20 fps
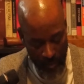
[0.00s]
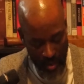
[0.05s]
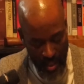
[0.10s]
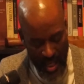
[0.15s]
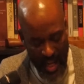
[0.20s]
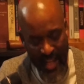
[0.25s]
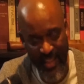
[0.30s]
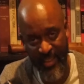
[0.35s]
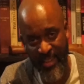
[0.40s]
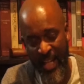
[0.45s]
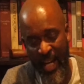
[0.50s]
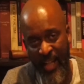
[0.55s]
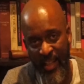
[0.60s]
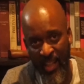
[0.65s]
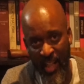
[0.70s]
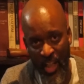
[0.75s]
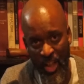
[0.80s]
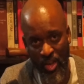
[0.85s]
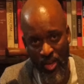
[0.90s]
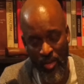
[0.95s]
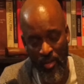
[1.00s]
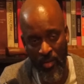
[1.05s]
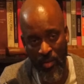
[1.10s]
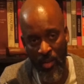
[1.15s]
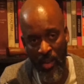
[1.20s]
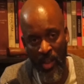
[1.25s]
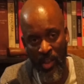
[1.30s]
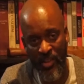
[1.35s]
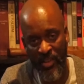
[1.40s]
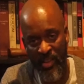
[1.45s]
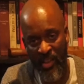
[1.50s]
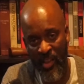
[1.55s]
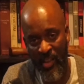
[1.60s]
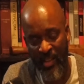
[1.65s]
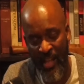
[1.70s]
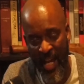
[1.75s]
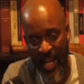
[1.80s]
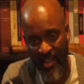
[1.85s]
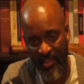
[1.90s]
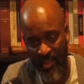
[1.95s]
anti-nature, seen
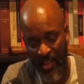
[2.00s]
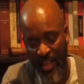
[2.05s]
as a